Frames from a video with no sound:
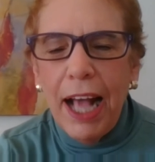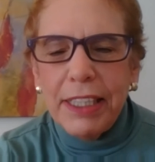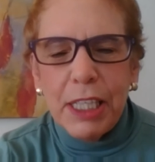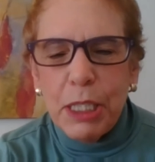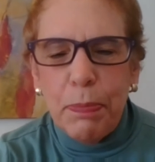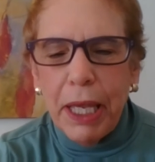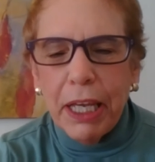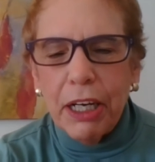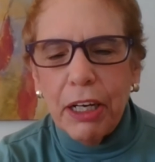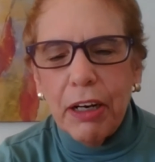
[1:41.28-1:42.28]
as a
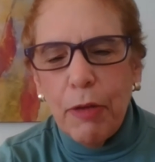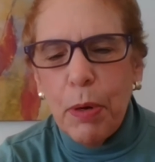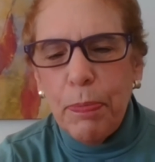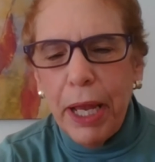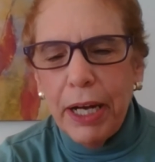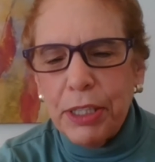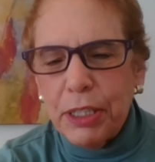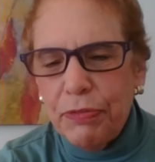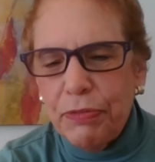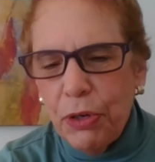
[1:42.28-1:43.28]
speaker i prepared
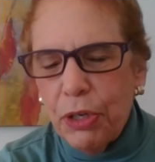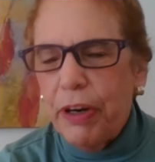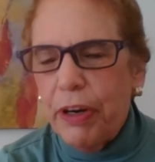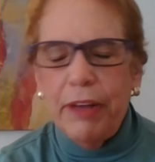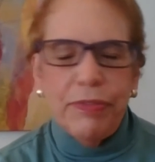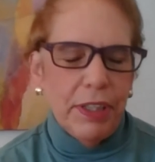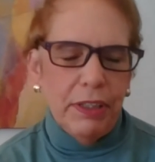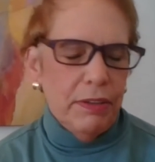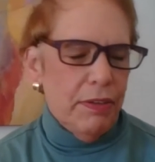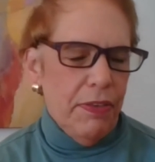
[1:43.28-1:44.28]
some photographs
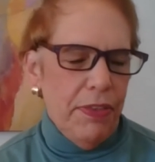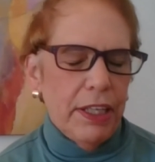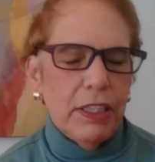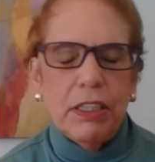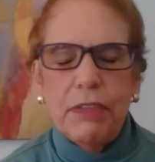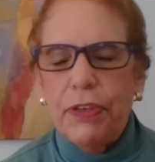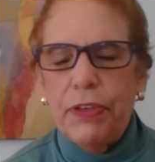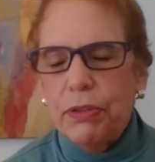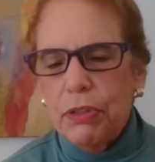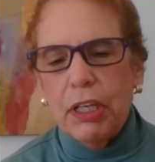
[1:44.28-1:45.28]
and things for
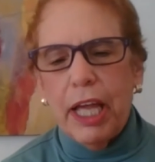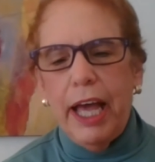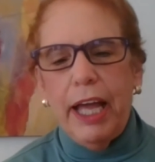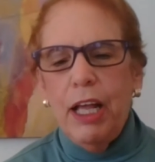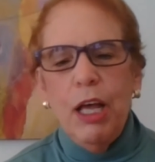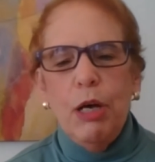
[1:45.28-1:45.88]
you to look at